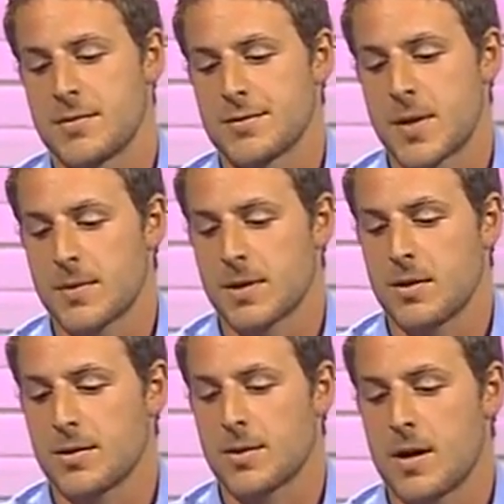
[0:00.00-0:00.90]
through something
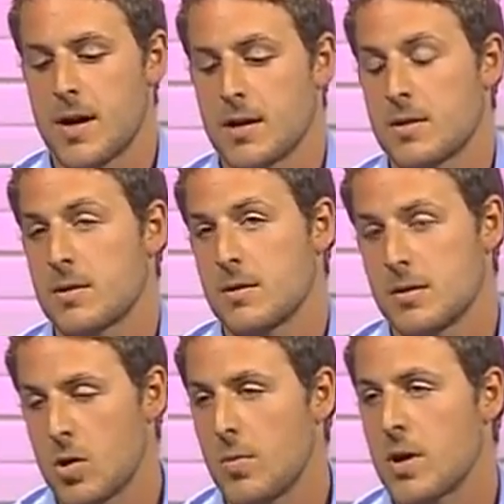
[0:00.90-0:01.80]
called the
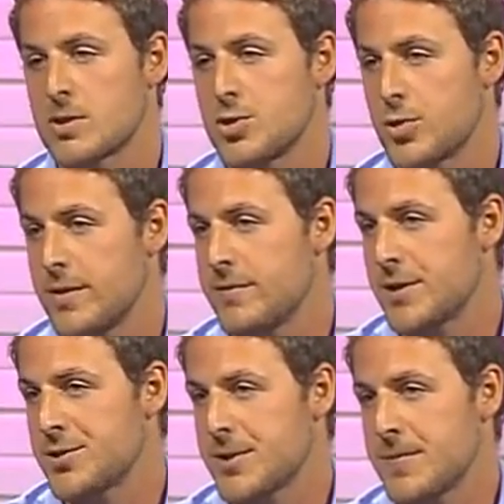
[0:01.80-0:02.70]
Comox joint
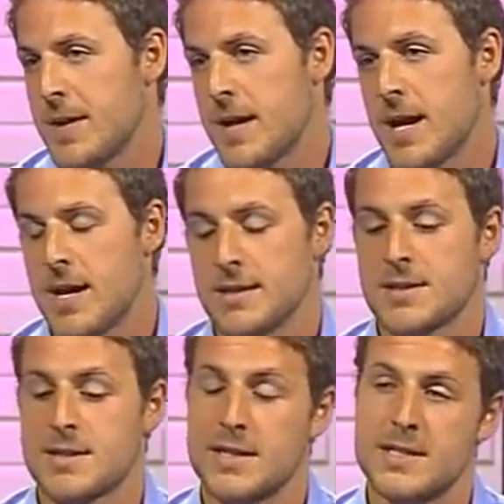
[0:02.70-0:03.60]
venture, and
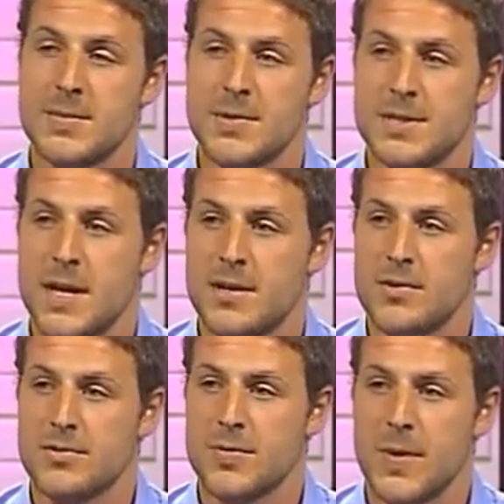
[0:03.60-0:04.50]
it's 60%
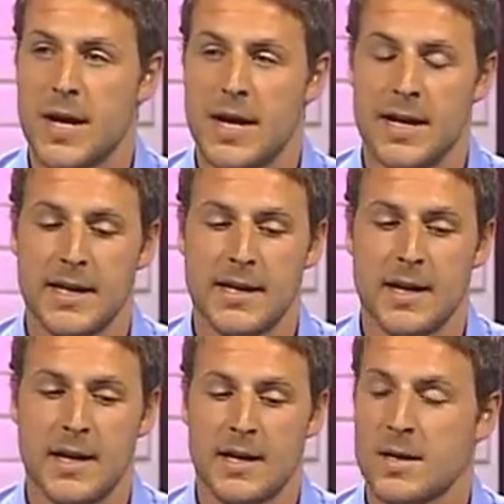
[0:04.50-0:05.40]
owned
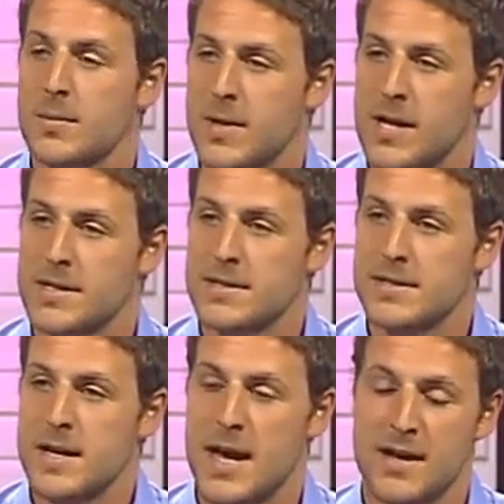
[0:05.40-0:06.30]
by
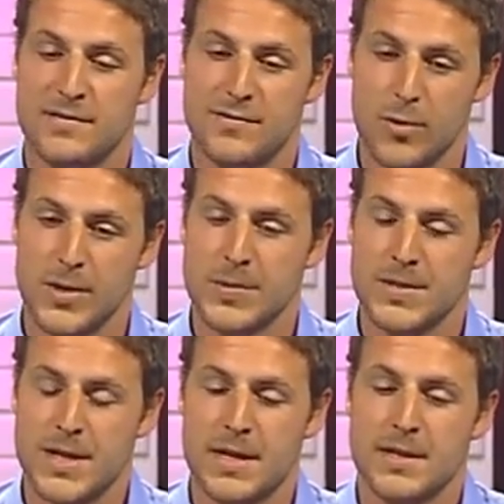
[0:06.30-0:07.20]
Compliance, and
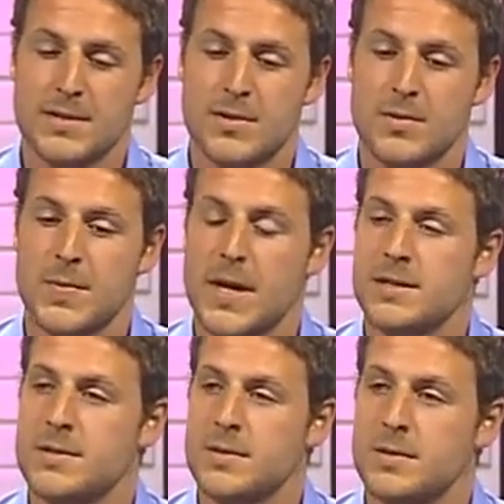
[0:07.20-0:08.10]
40% is owned by
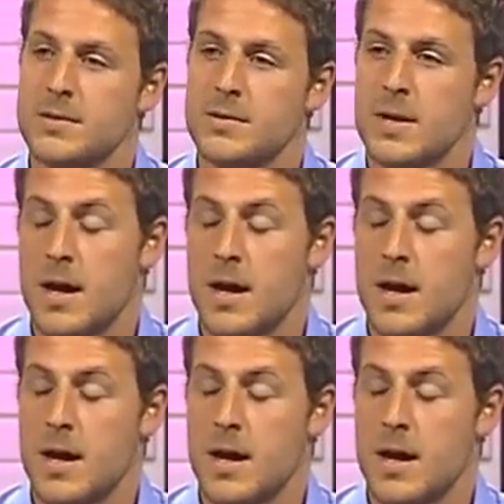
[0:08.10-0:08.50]
two